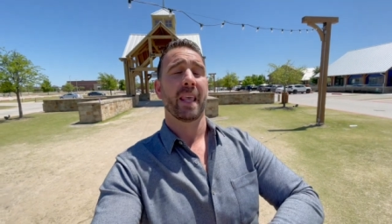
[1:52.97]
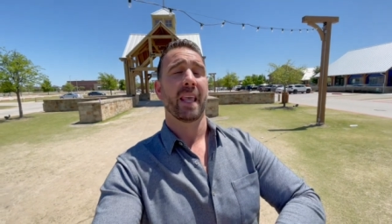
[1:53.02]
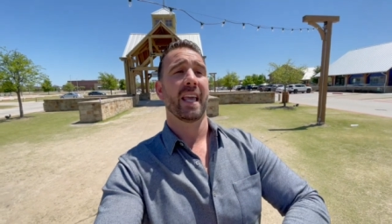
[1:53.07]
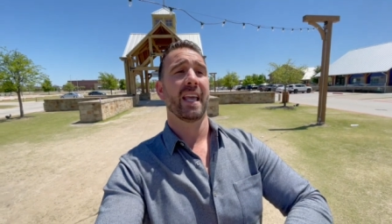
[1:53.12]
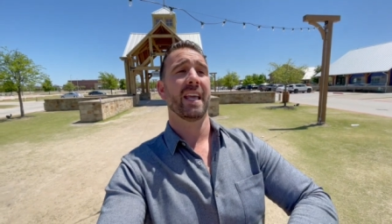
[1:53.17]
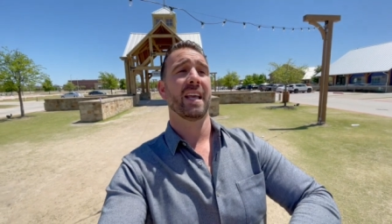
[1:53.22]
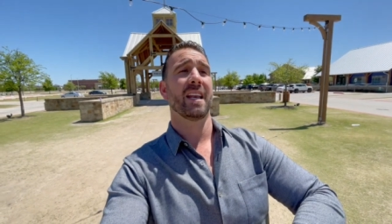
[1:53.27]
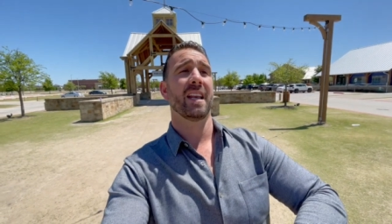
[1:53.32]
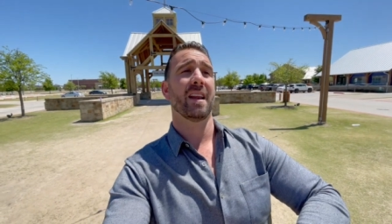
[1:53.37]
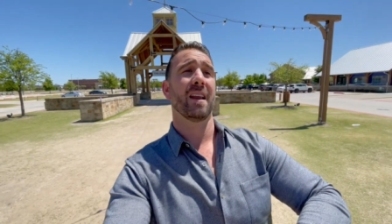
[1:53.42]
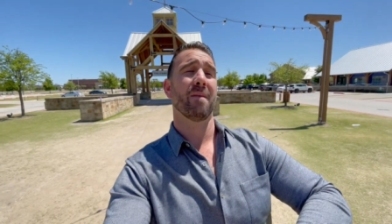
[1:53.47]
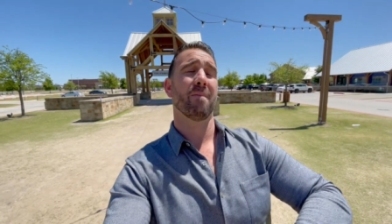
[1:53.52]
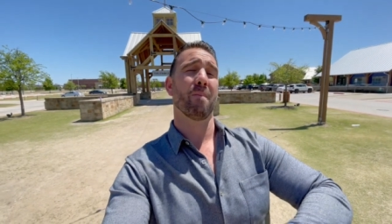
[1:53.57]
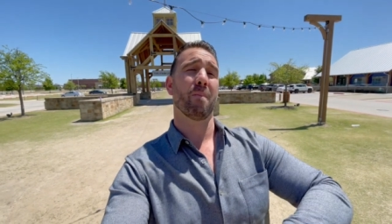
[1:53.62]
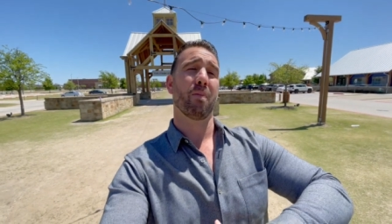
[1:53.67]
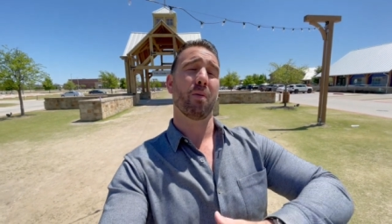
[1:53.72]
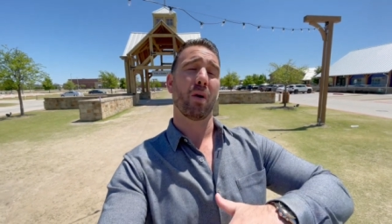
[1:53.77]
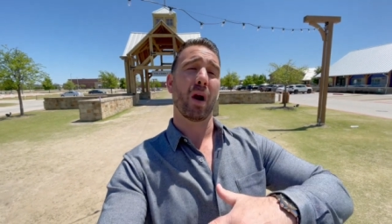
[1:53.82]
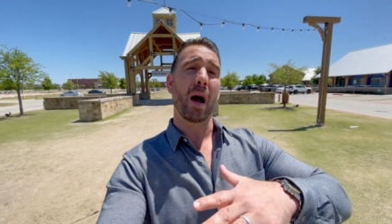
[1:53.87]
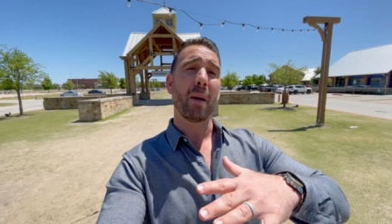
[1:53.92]
It
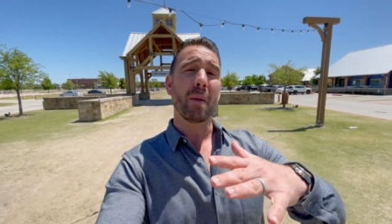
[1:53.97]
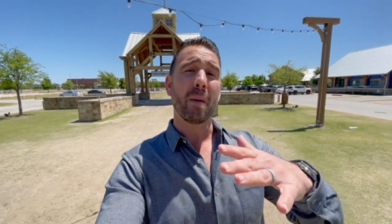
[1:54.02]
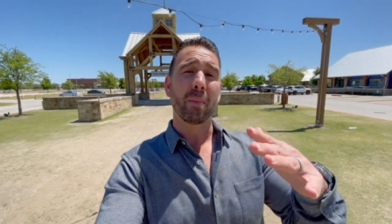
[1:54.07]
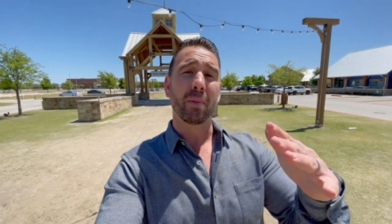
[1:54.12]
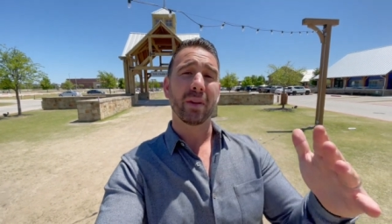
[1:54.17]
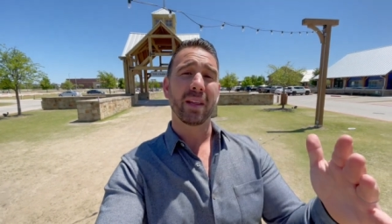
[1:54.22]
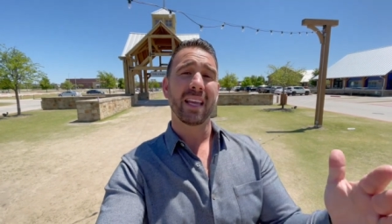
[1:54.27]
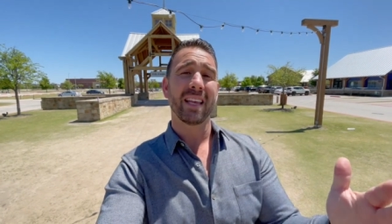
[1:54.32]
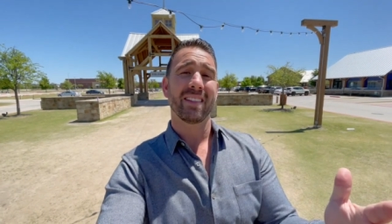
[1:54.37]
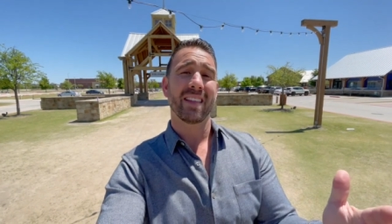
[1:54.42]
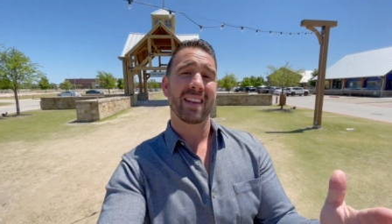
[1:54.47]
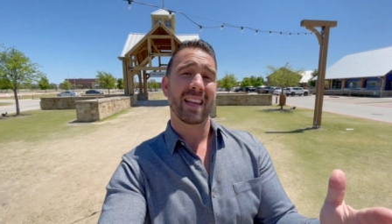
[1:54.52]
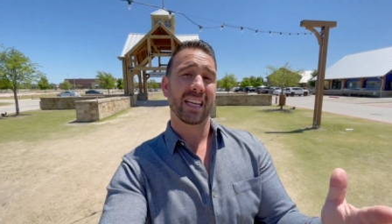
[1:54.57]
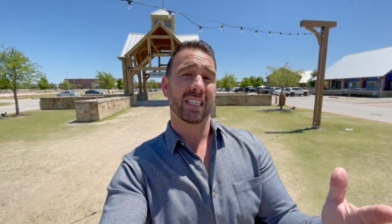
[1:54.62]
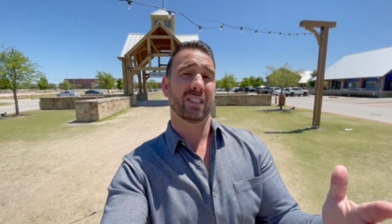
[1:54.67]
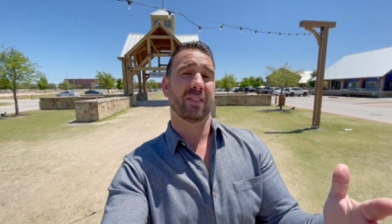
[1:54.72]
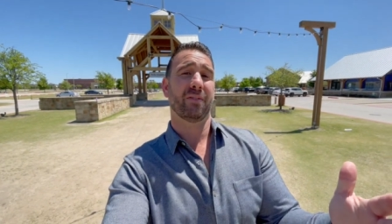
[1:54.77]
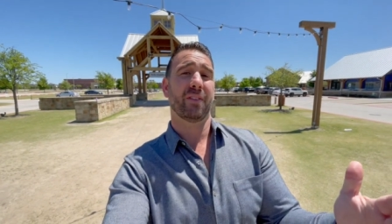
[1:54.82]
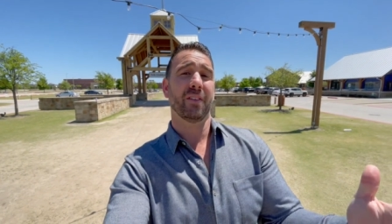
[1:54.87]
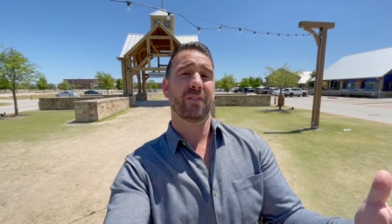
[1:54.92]
probably in the
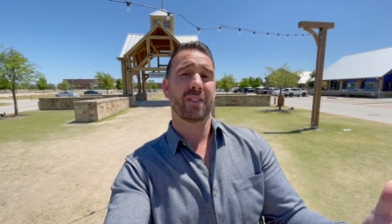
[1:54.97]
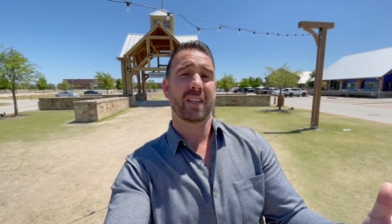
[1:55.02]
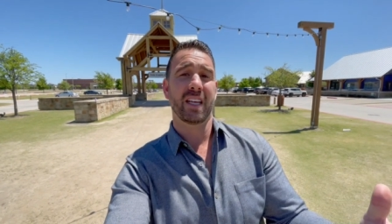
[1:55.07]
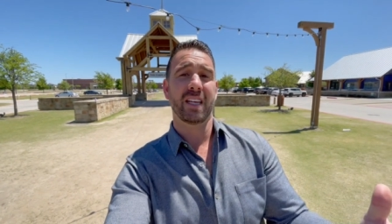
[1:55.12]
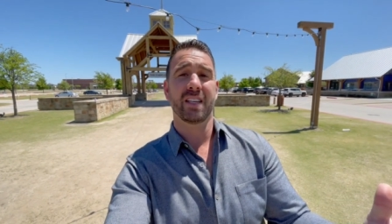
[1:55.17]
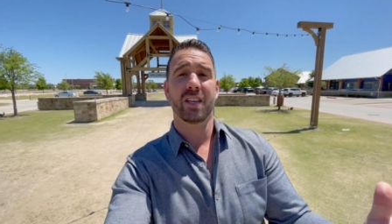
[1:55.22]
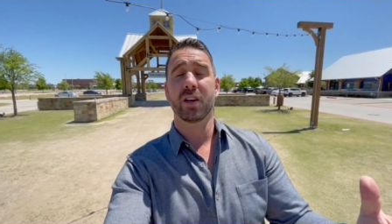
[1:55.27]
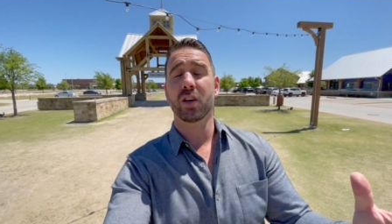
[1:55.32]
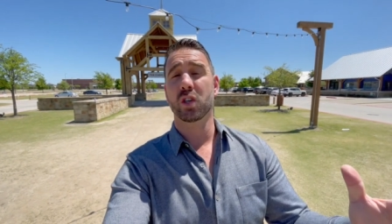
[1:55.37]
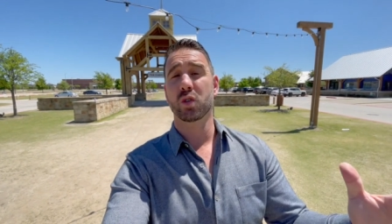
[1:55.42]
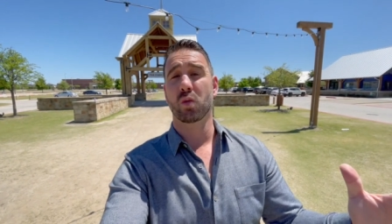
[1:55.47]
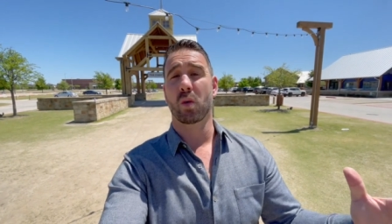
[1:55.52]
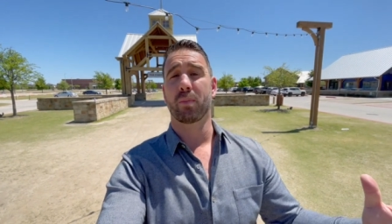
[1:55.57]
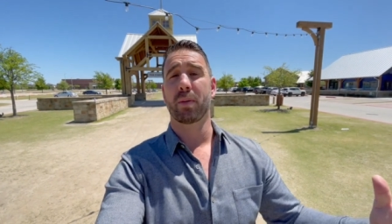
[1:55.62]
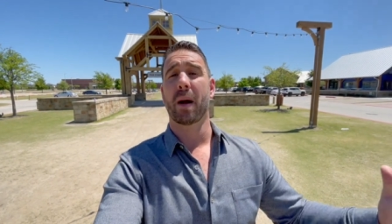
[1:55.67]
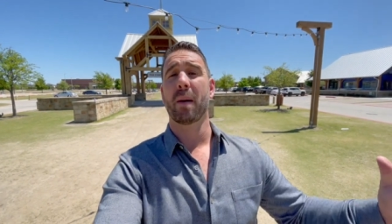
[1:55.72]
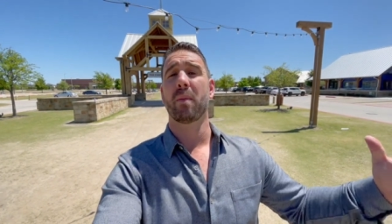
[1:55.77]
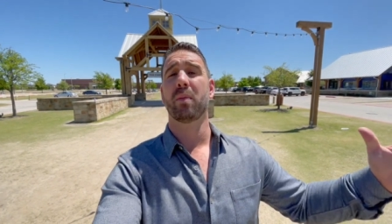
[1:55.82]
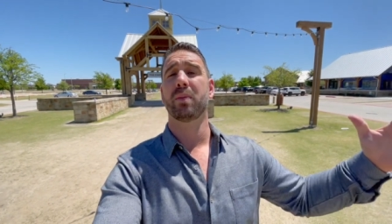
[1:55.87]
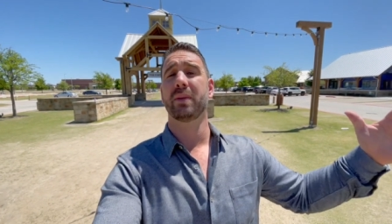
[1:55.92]
next 15 years will
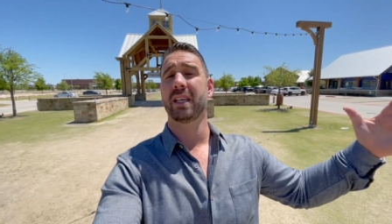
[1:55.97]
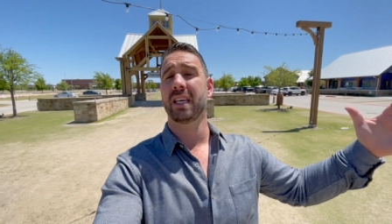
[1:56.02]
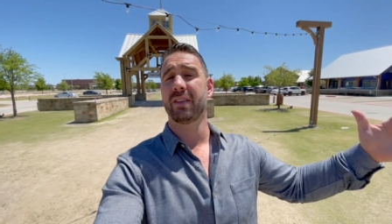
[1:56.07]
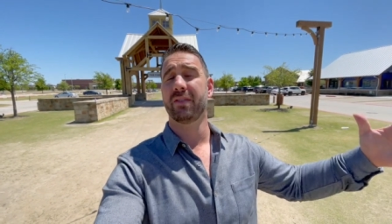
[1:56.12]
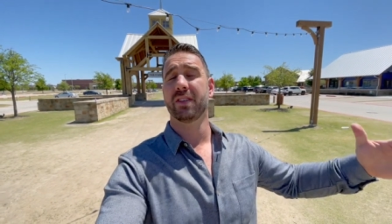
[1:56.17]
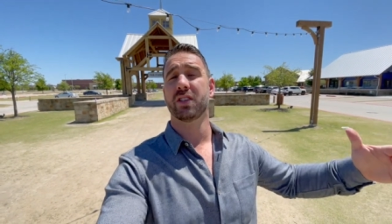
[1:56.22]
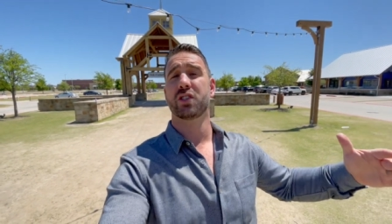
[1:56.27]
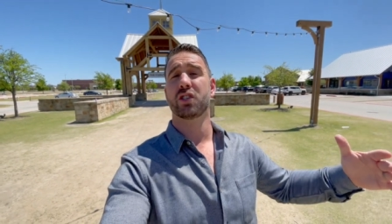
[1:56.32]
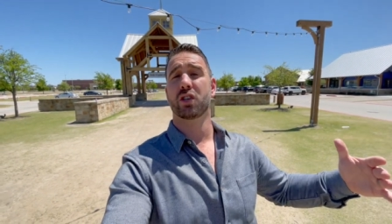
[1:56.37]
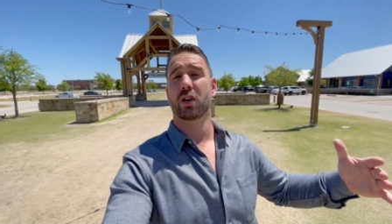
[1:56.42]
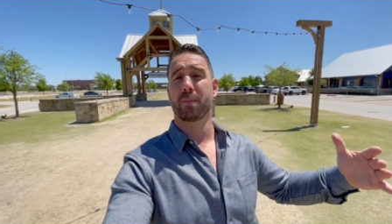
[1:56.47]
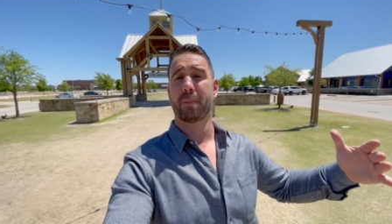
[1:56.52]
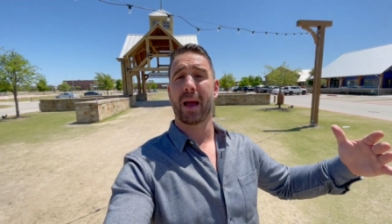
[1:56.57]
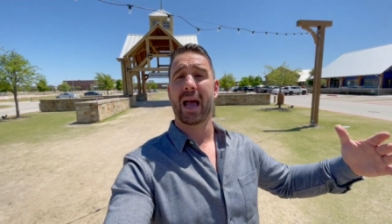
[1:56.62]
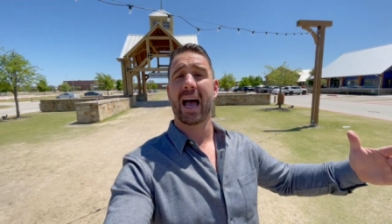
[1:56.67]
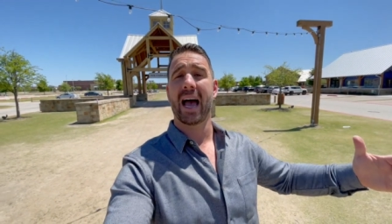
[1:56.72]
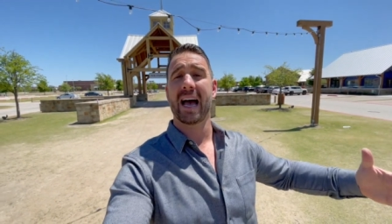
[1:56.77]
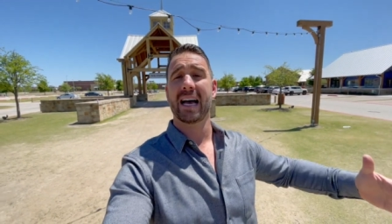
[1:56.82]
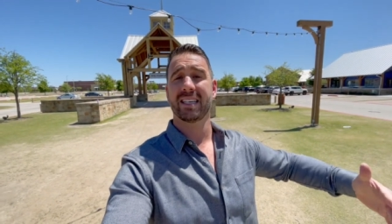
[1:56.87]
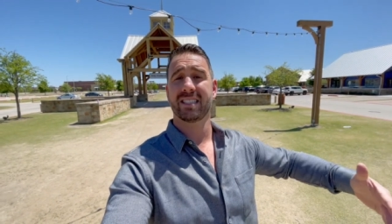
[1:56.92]
probably even
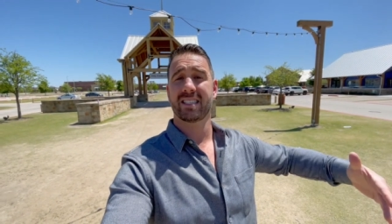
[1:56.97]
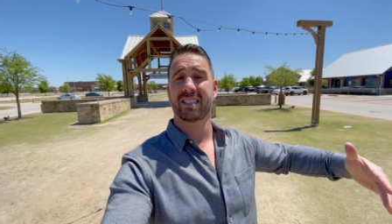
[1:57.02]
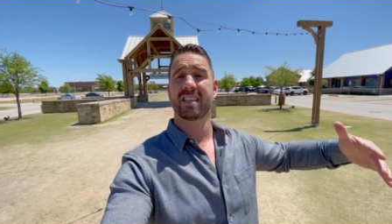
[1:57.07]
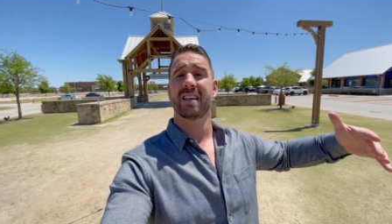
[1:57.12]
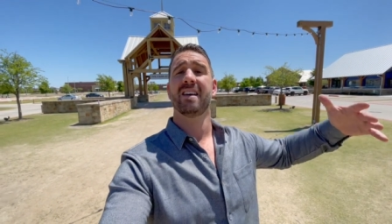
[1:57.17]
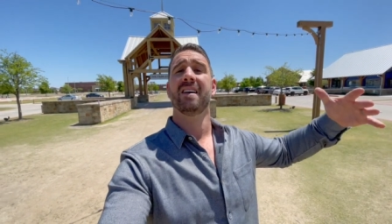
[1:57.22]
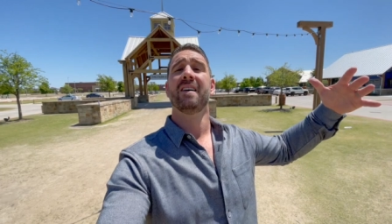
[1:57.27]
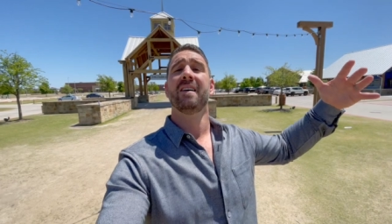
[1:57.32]
surpass